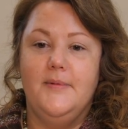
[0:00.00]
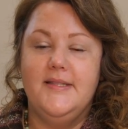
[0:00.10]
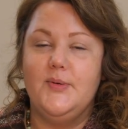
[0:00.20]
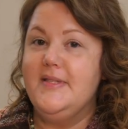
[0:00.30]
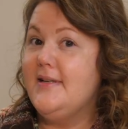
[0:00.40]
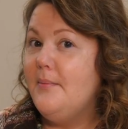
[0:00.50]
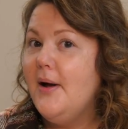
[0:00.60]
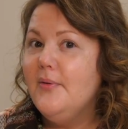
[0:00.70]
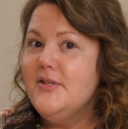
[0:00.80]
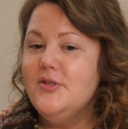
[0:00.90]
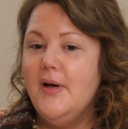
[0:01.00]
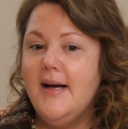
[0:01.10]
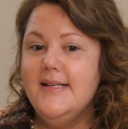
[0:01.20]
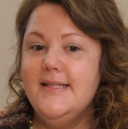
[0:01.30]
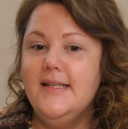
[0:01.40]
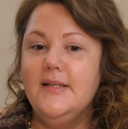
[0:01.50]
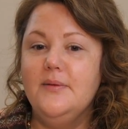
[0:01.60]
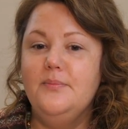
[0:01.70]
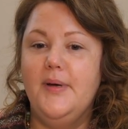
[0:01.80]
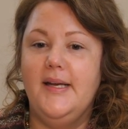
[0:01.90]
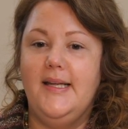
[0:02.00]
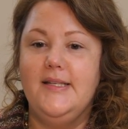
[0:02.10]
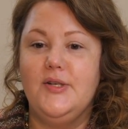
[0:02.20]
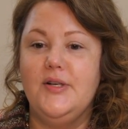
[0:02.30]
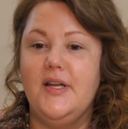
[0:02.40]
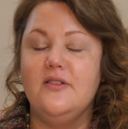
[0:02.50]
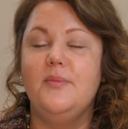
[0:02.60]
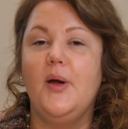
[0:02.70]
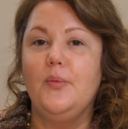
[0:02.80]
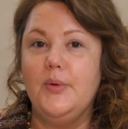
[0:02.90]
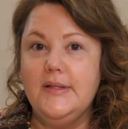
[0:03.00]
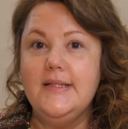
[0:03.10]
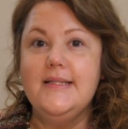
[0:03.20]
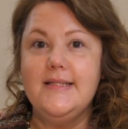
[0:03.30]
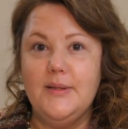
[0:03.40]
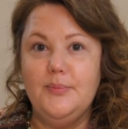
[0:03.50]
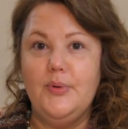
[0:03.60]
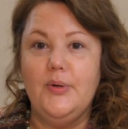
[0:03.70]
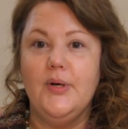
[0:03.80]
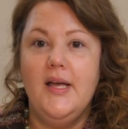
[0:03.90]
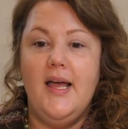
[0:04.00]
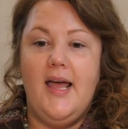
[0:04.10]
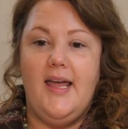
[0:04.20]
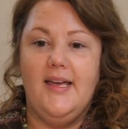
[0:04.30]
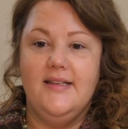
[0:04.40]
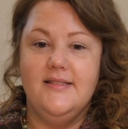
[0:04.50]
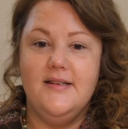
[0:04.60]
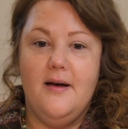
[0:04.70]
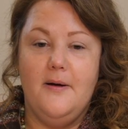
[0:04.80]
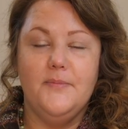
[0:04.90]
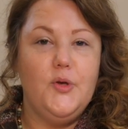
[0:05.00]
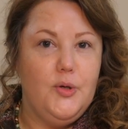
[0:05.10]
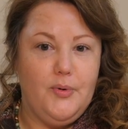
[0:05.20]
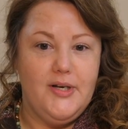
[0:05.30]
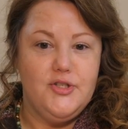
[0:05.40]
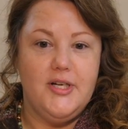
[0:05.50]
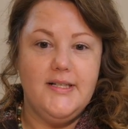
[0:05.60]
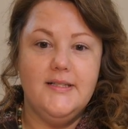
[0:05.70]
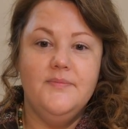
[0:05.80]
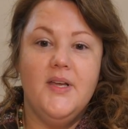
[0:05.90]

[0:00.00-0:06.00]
so it's not my original idea, but it turned out to be a really simple and cute project.